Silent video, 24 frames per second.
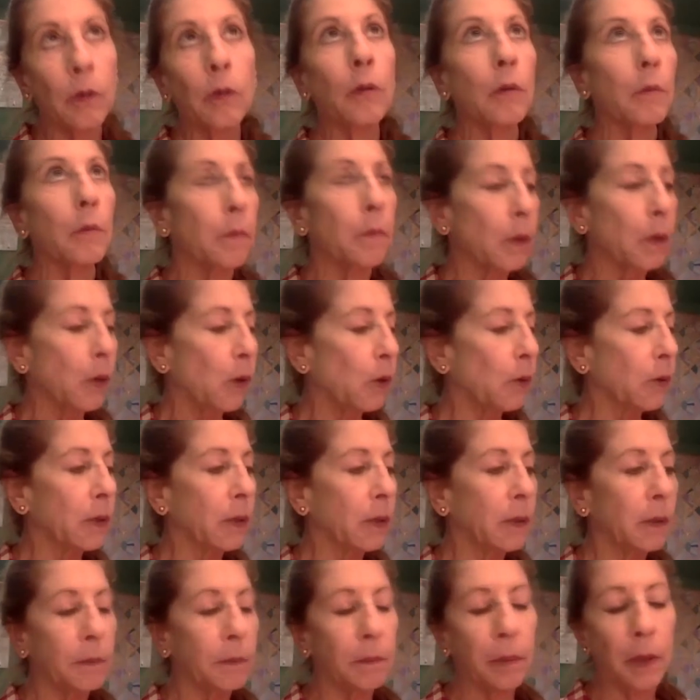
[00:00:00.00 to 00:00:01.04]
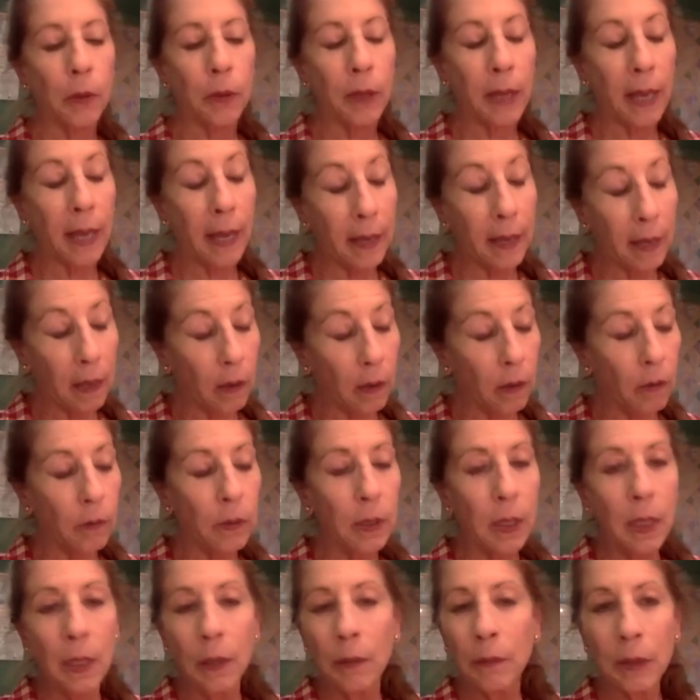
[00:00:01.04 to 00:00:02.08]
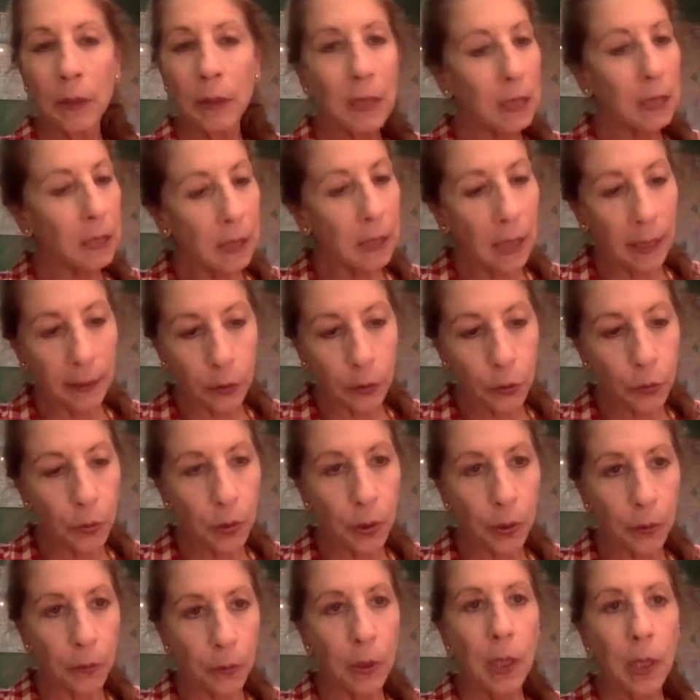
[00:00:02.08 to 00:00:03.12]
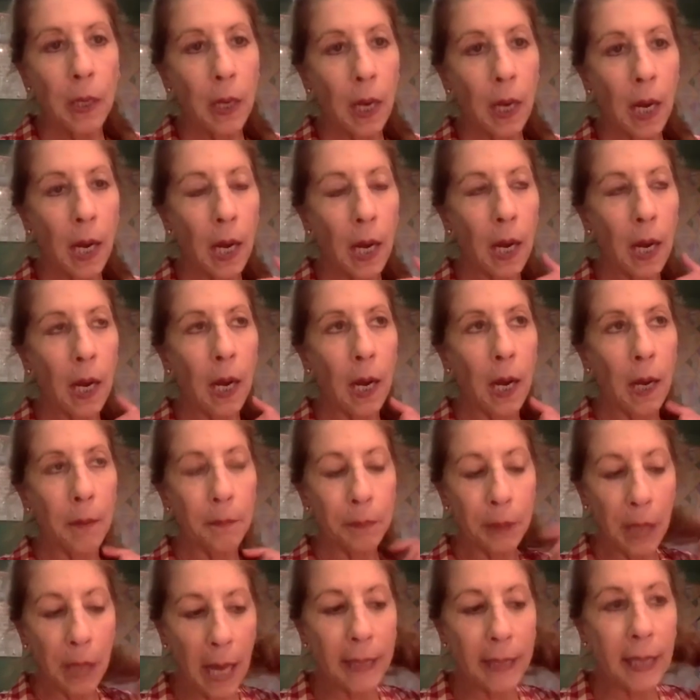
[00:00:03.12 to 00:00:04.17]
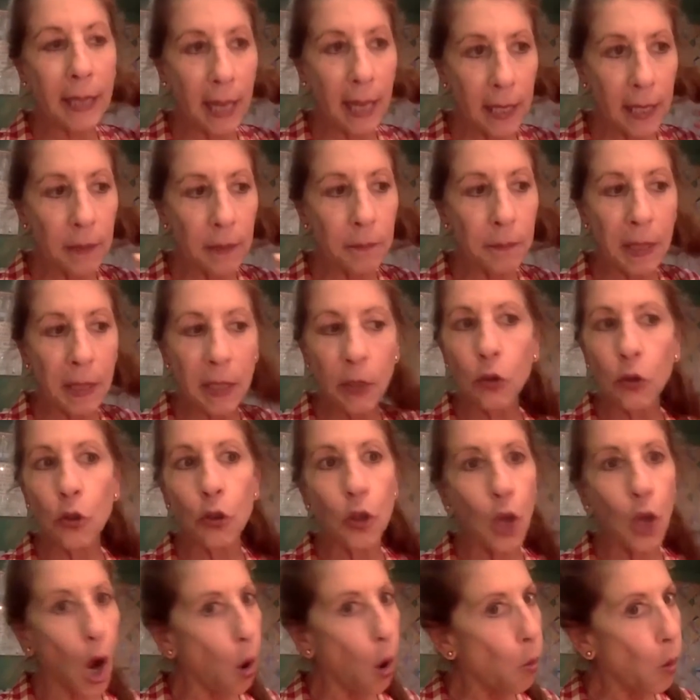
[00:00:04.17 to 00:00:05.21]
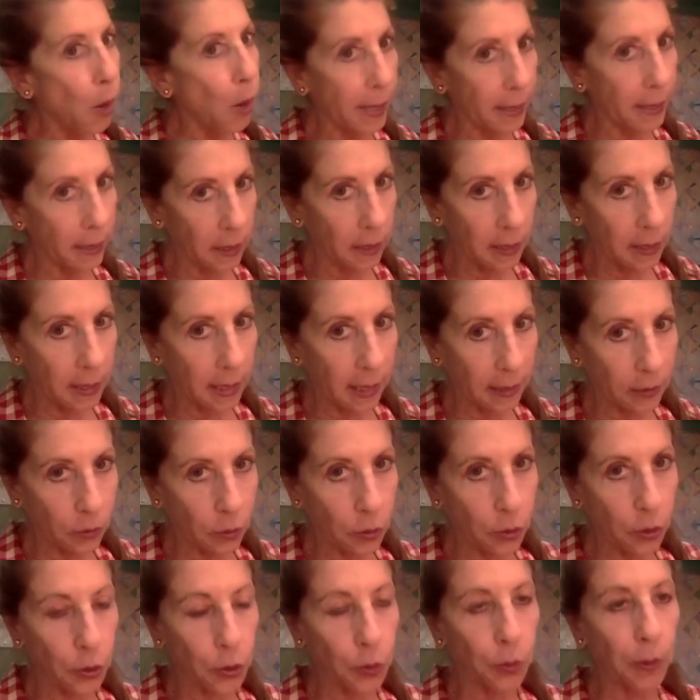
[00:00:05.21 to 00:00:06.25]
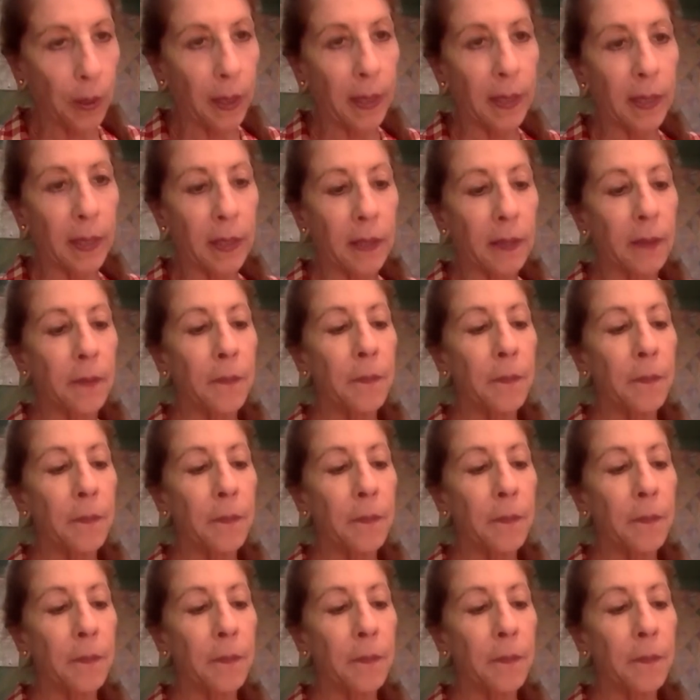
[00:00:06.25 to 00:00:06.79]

un bloqueo, which is not true. A blockade means no one gets to trade.